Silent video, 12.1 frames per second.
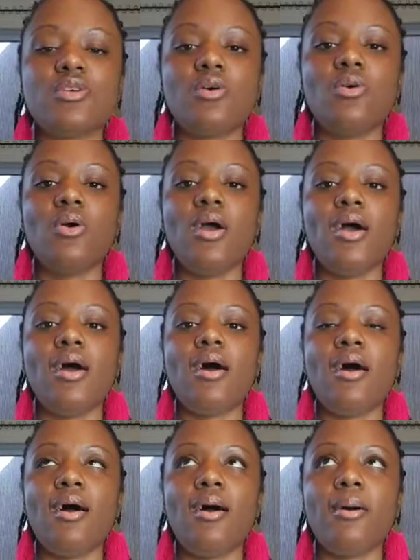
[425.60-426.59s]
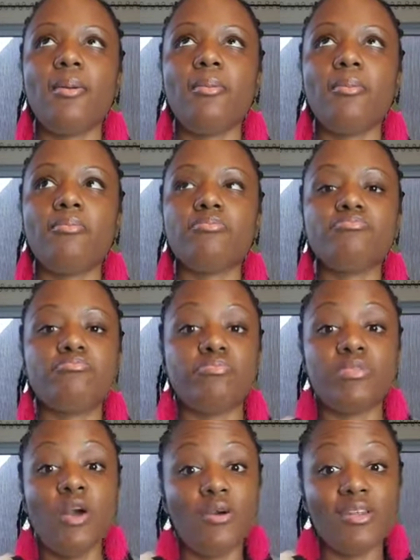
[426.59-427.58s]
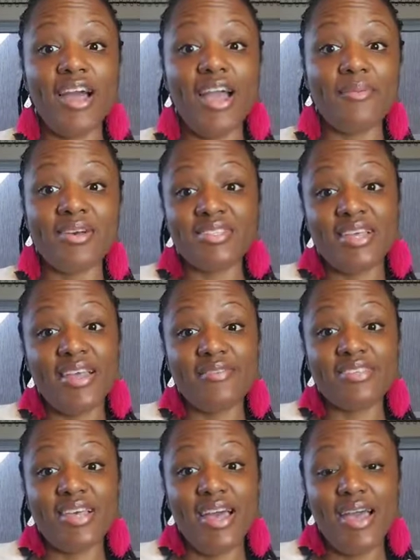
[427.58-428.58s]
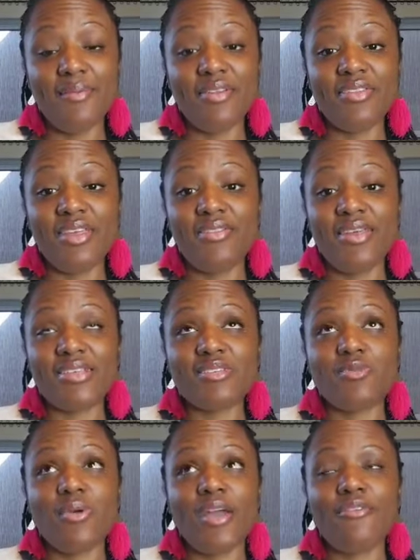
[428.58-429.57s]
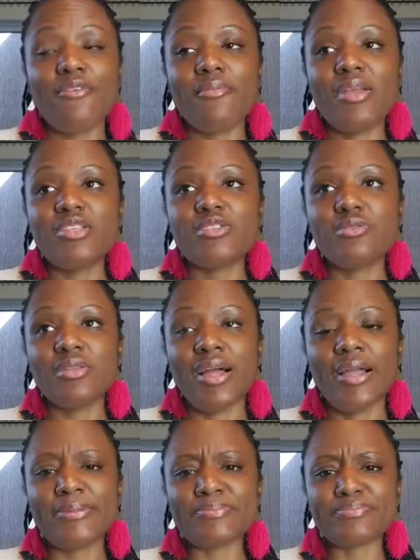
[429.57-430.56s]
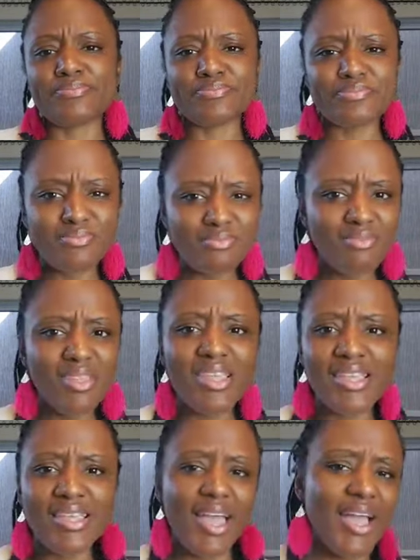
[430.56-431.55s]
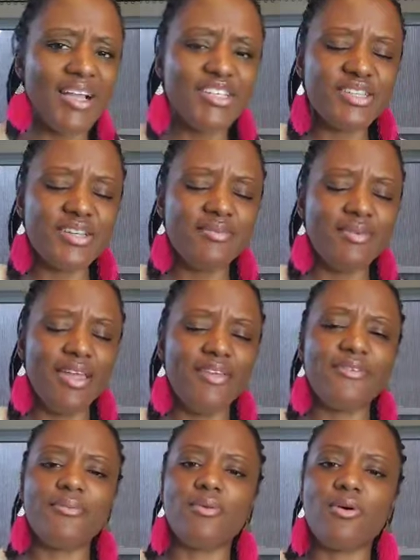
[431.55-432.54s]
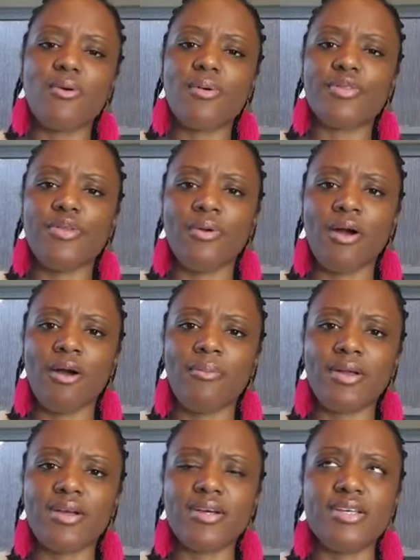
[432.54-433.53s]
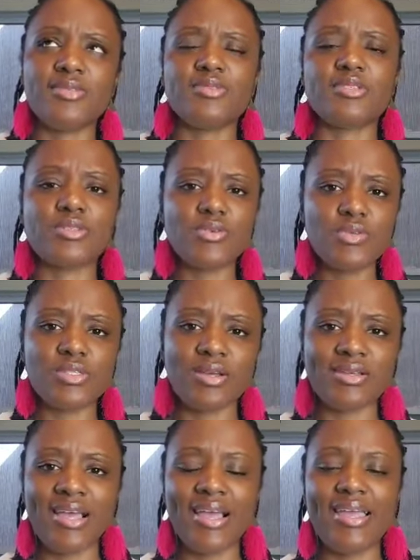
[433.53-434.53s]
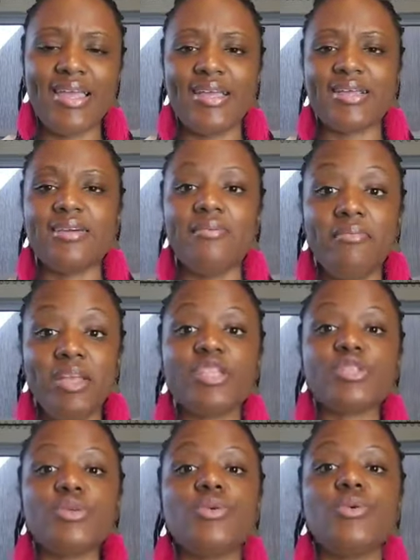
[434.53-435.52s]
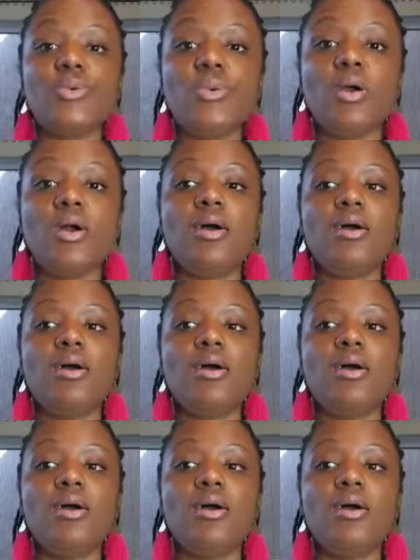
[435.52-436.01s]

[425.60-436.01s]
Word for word: you know, um, go live because I have time. And then that's a way for me to like engage in even more with you all because when school starts, I can't commit to